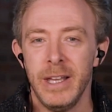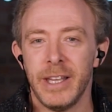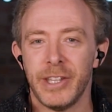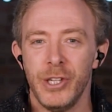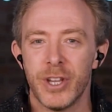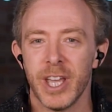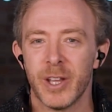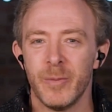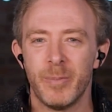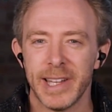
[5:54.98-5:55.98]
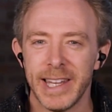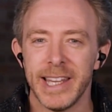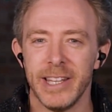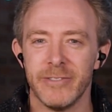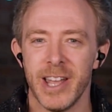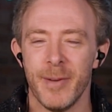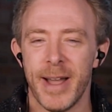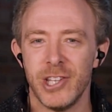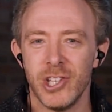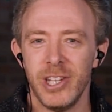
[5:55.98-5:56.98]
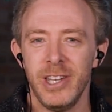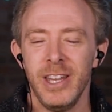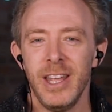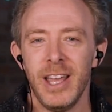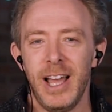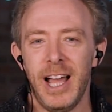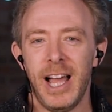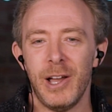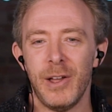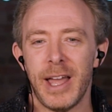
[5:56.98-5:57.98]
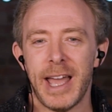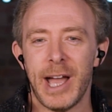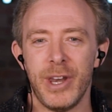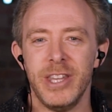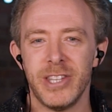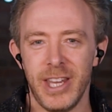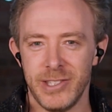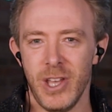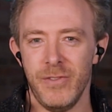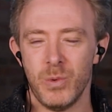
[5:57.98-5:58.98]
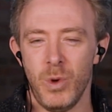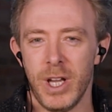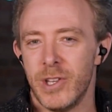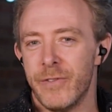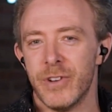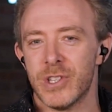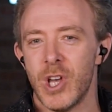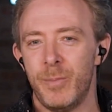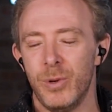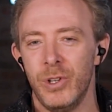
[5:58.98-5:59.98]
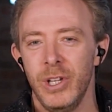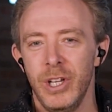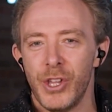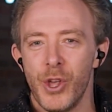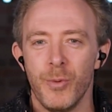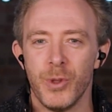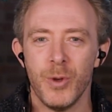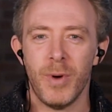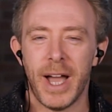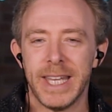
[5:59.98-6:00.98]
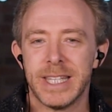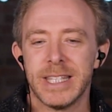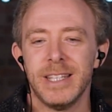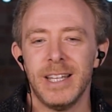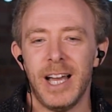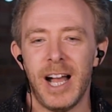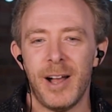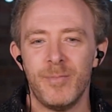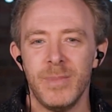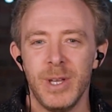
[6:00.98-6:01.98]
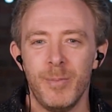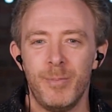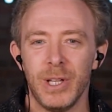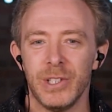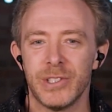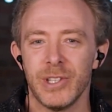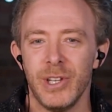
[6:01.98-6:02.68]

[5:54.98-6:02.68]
you can completely reimagine how an internet service works. So, for example, you might build